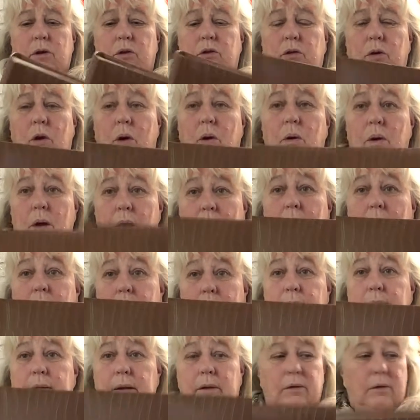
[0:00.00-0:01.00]
So
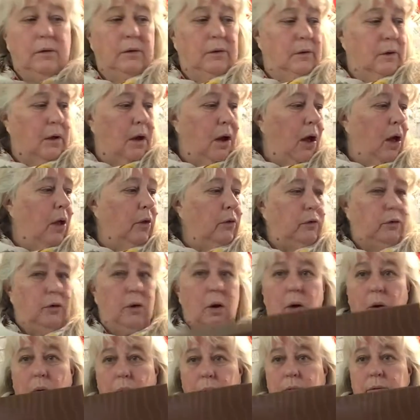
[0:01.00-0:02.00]
this is
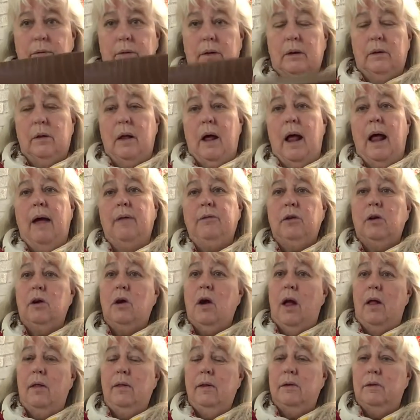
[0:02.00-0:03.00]
also, I'll have to
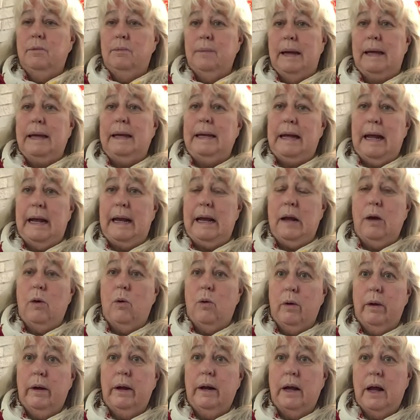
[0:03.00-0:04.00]
call this my getting
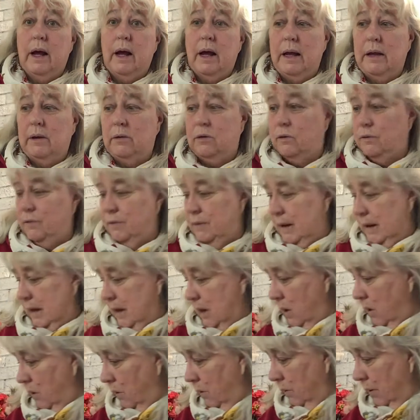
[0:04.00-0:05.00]
organized
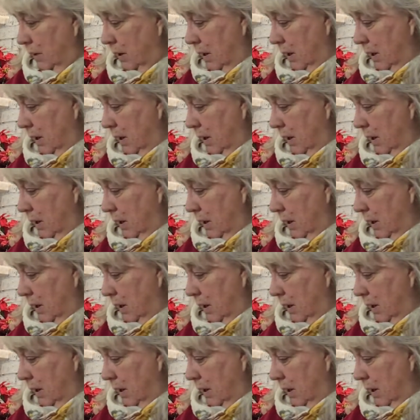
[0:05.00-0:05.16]
video.